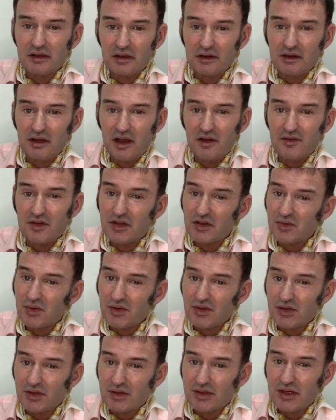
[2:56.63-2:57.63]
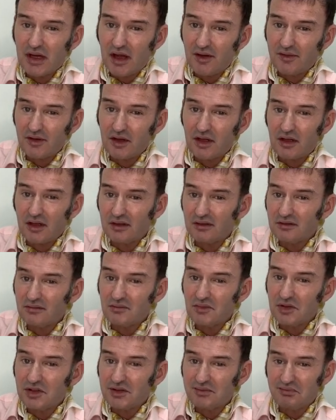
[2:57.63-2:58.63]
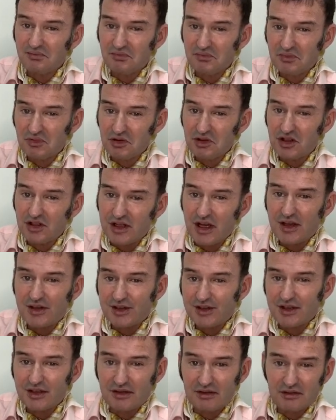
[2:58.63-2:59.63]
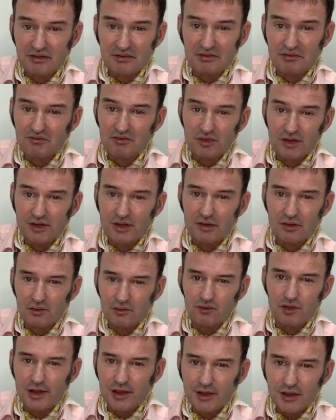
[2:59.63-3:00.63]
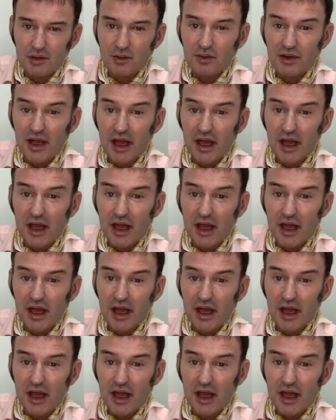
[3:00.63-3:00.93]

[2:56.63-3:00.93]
and the evidence wasn't good enough and I was suggested to redo the